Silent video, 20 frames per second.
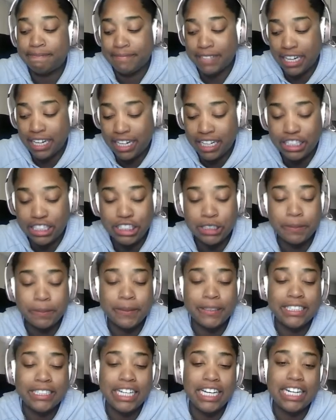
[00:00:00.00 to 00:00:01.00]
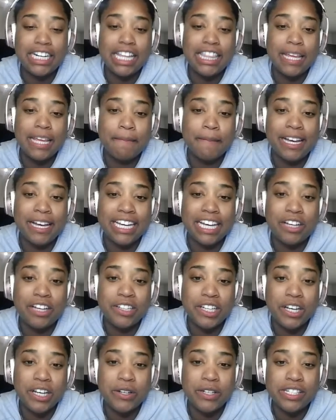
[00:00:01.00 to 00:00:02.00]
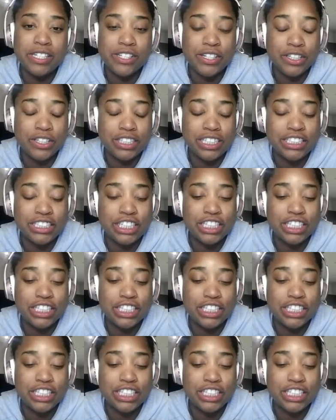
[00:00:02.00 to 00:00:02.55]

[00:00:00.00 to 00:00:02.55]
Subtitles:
100%. I think Mike Elko is certainly